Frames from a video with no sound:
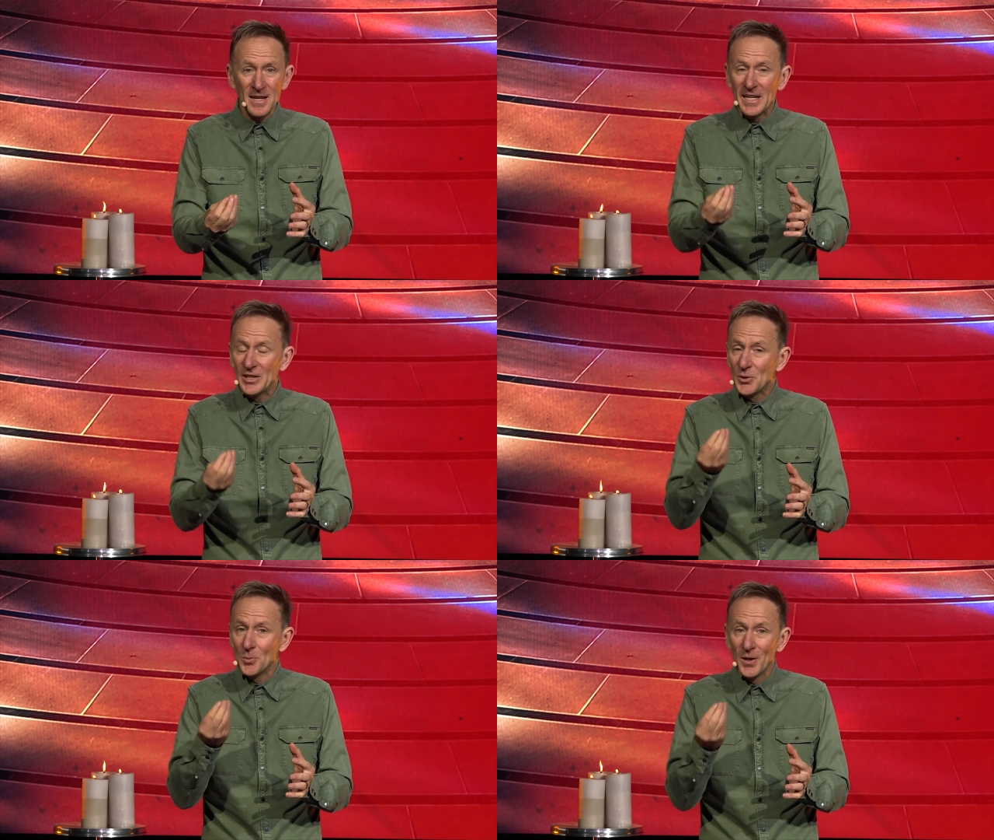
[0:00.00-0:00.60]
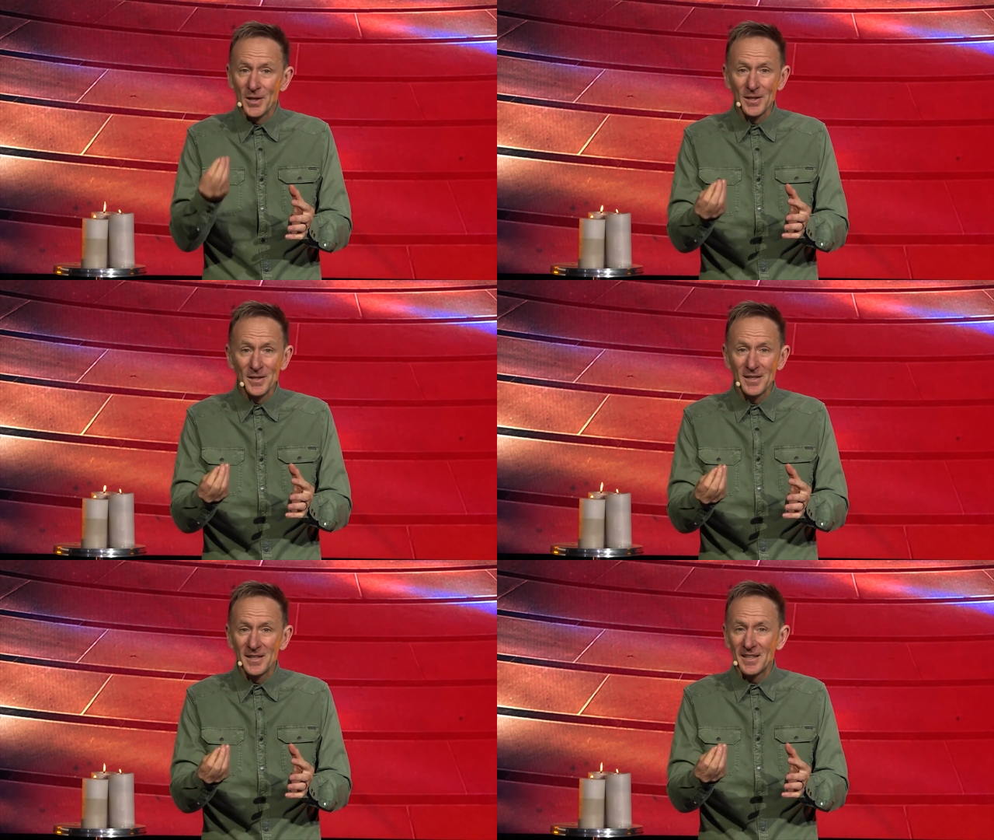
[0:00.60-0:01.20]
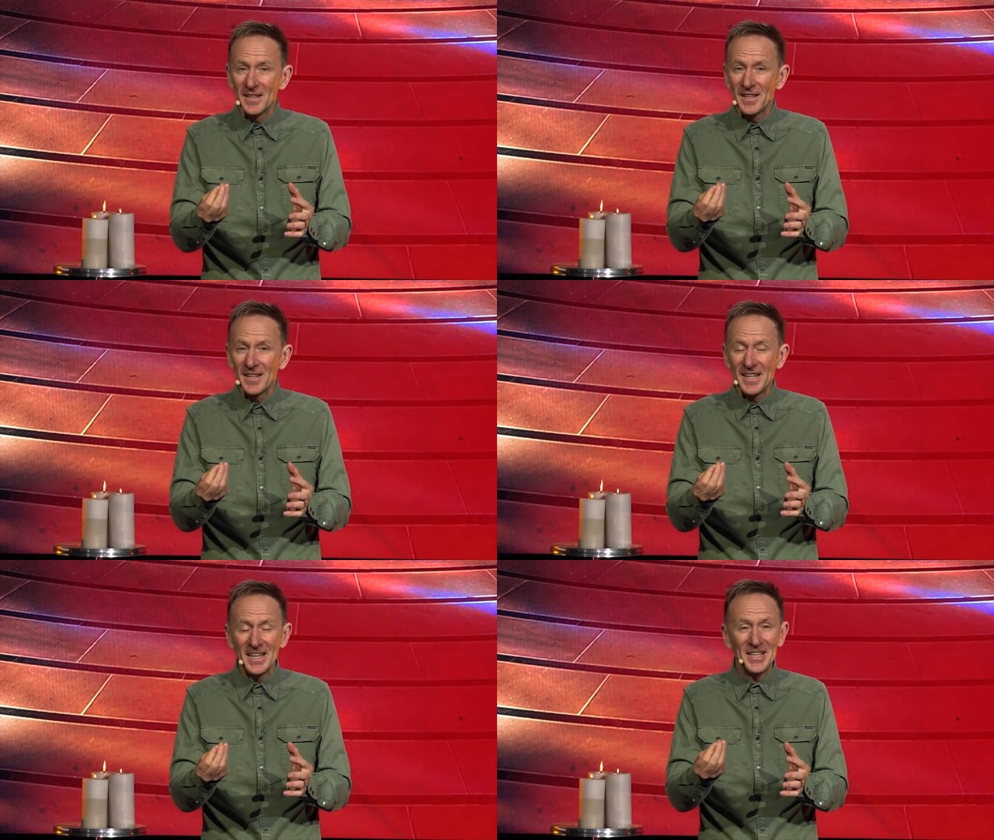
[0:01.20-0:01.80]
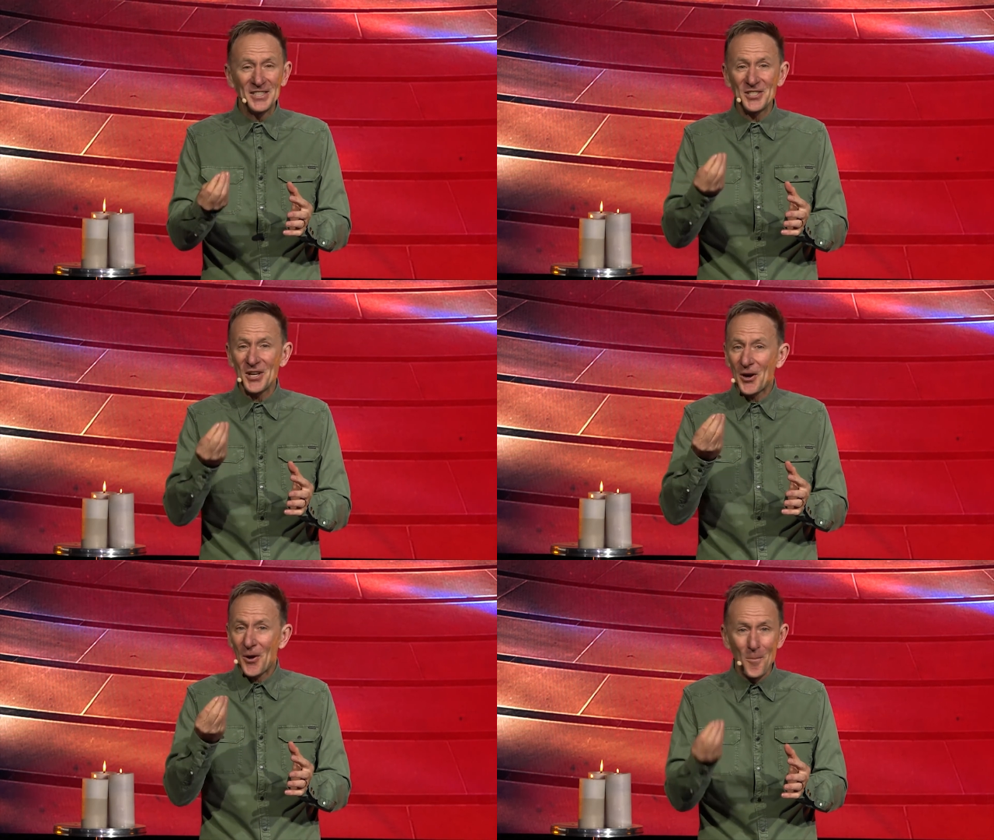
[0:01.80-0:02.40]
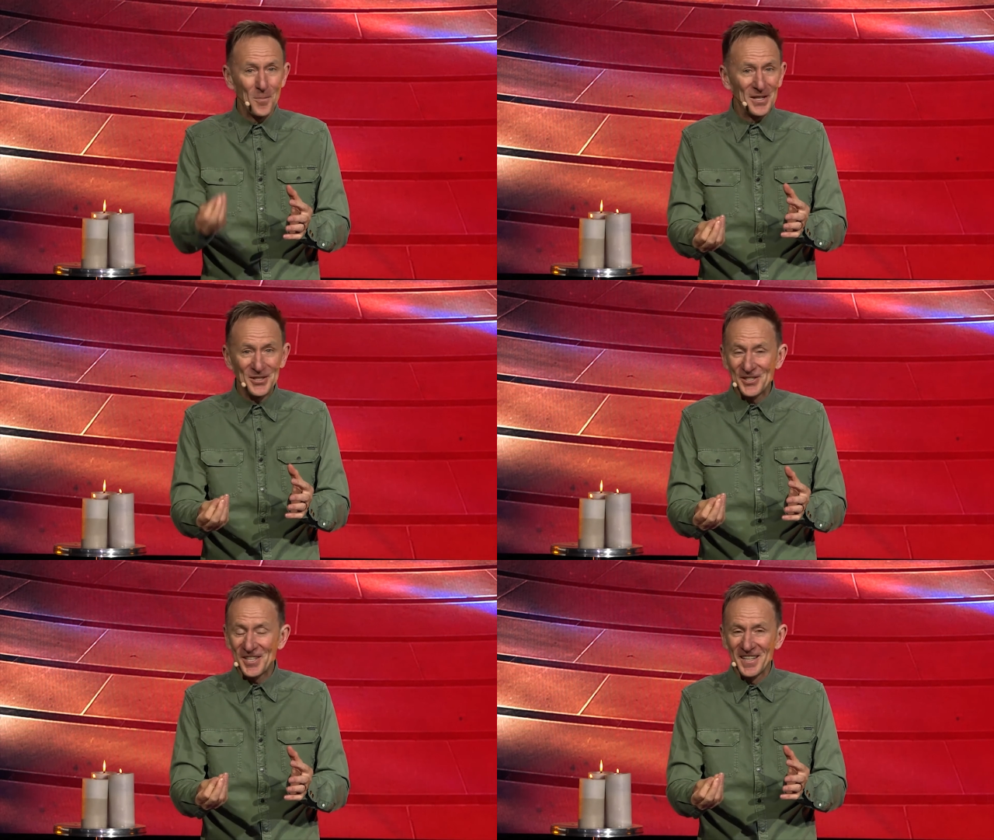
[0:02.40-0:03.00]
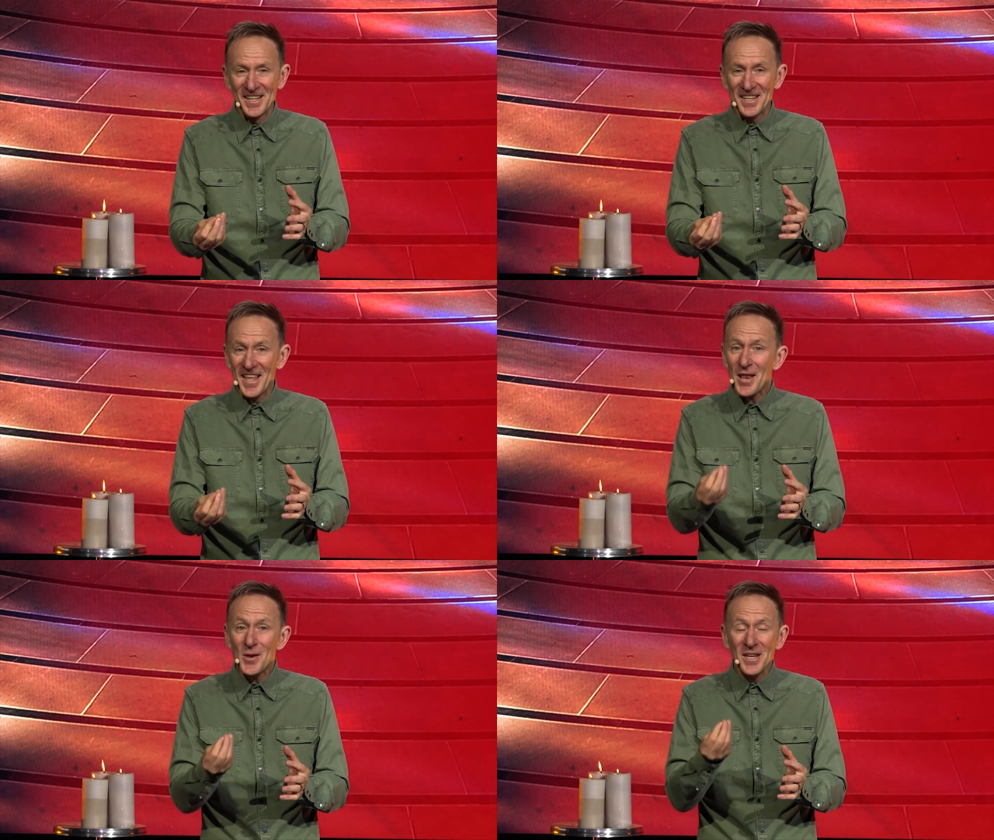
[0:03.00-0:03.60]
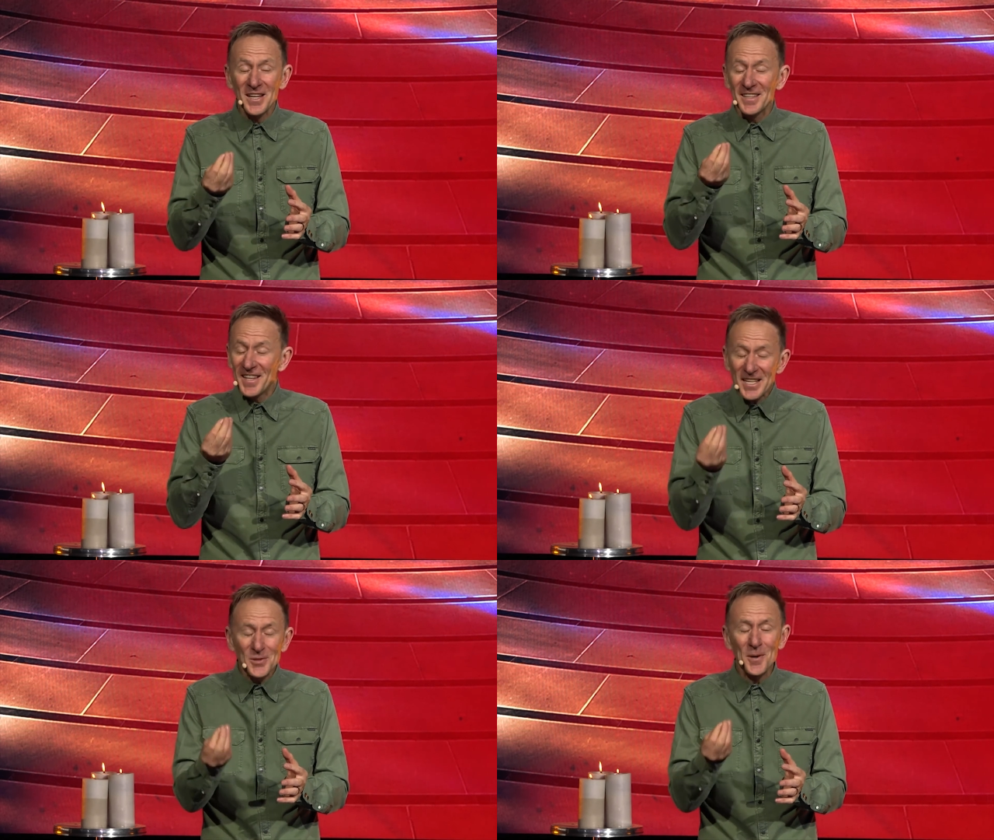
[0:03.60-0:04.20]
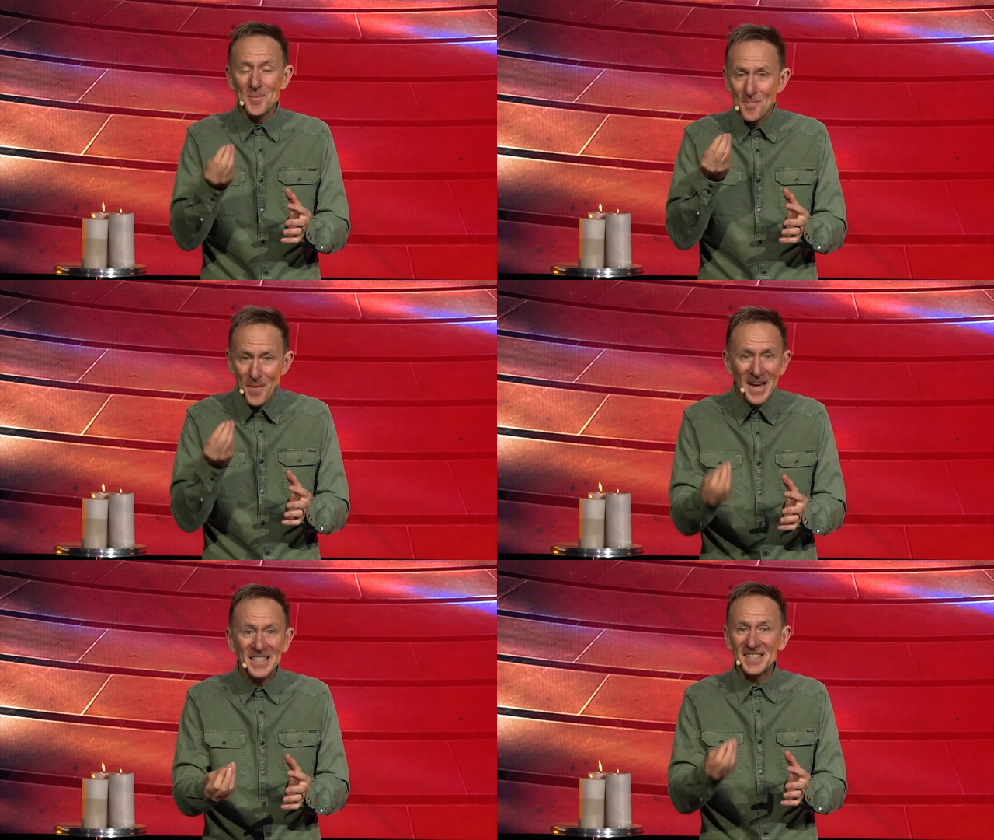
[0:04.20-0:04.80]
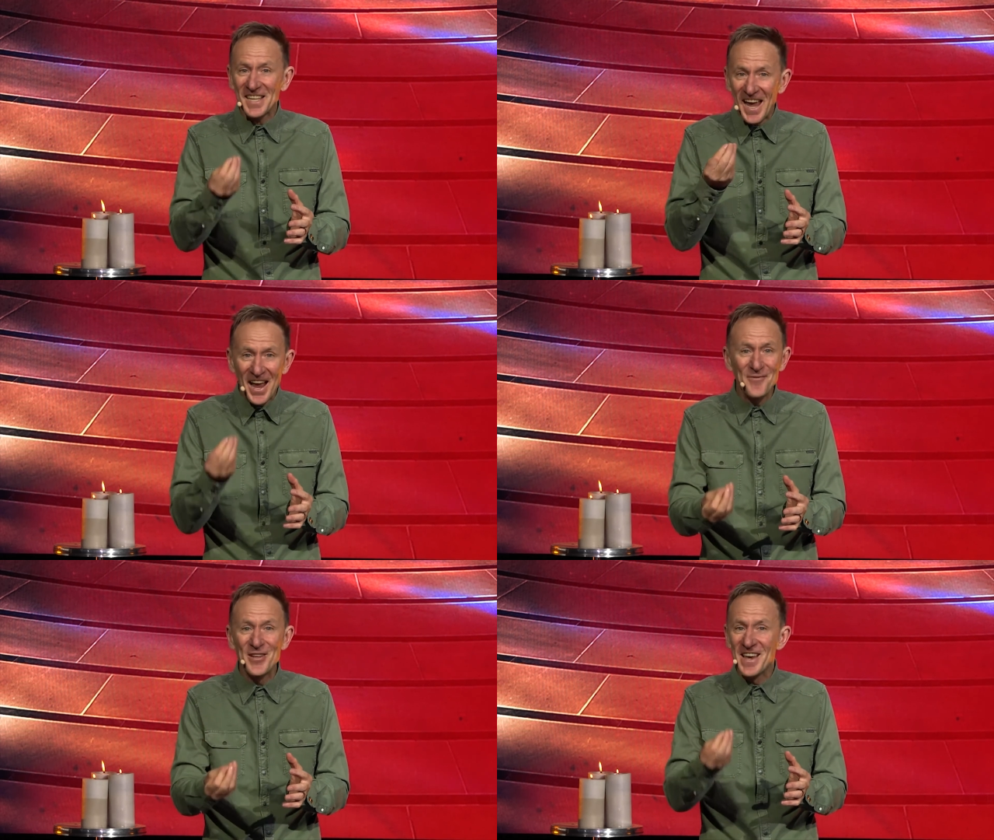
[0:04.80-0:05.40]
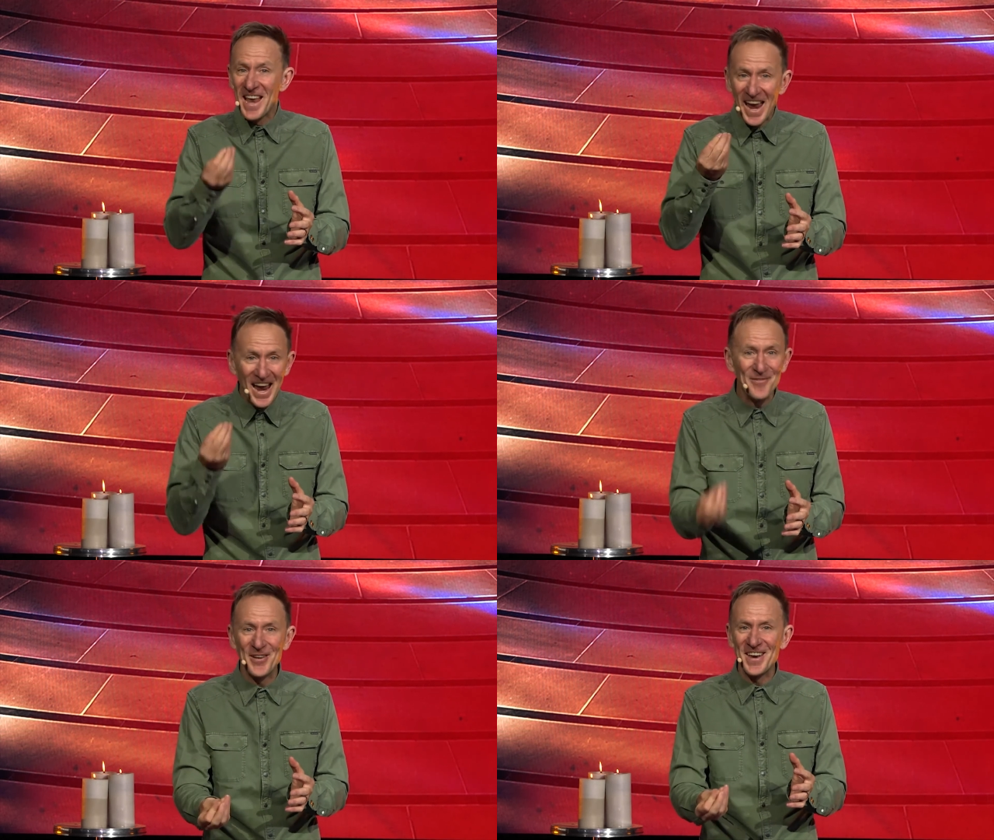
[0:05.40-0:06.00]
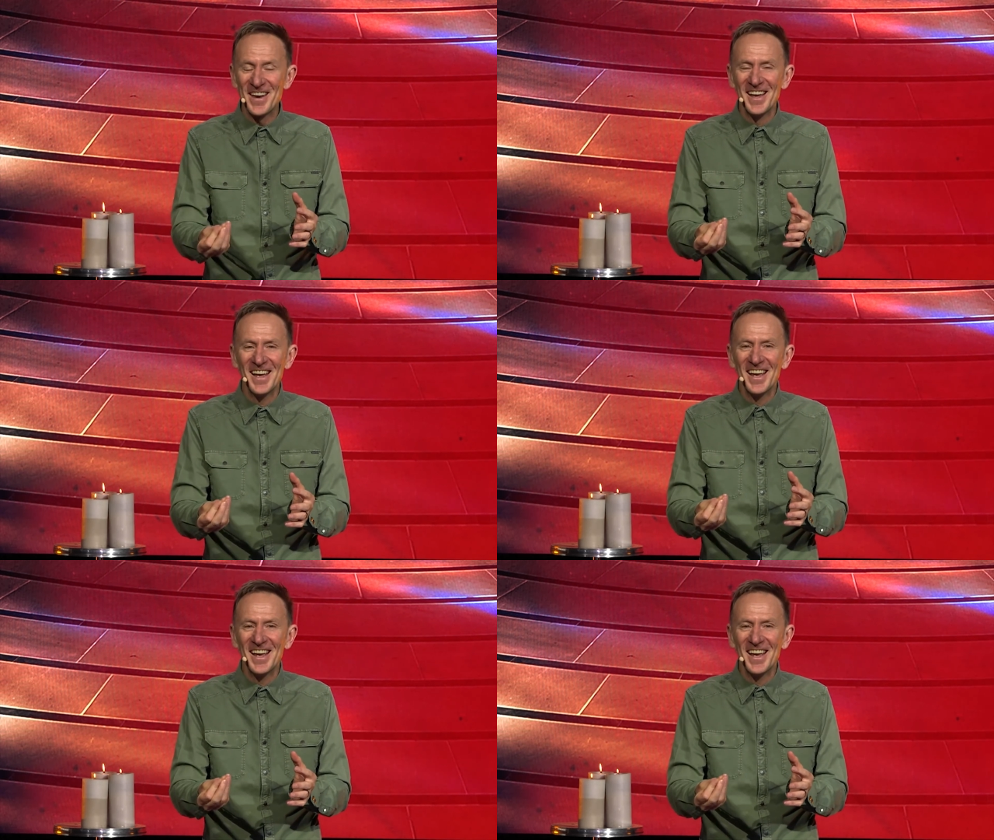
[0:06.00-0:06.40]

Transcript: his will is accomplished. That, that's what makes heaven heaven.